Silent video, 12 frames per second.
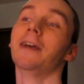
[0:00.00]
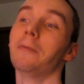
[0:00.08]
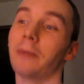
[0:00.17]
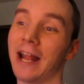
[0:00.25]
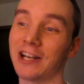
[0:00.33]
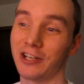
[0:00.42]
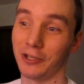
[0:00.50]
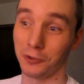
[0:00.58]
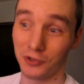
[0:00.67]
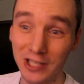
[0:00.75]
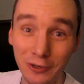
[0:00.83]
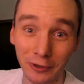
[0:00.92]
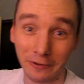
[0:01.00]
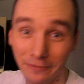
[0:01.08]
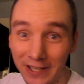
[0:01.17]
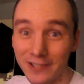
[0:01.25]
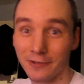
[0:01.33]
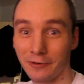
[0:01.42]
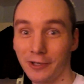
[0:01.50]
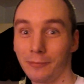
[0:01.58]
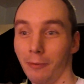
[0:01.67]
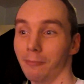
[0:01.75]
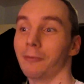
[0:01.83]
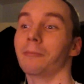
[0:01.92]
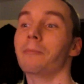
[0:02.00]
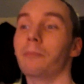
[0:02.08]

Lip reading: But actually you secretly fixed the real problem,